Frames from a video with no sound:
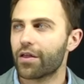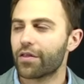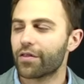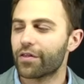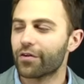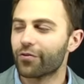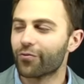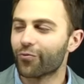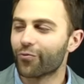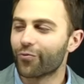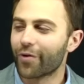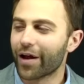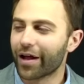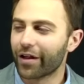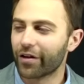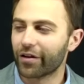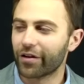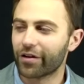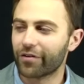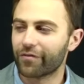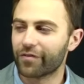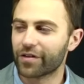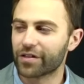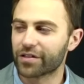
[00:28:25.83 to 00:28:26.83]
that
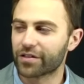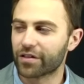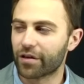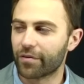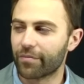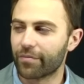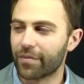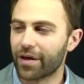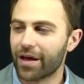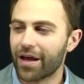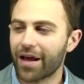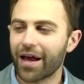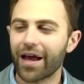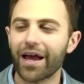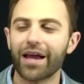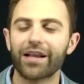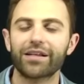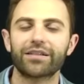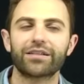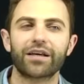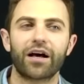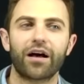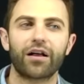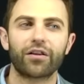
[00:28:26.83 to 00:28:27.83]
relativism
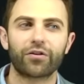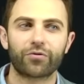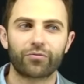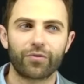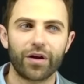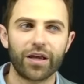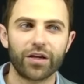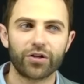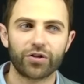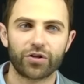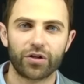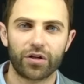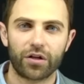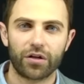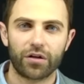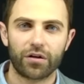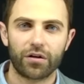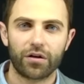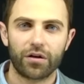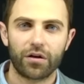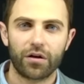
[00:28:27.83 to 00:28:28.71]
and toleration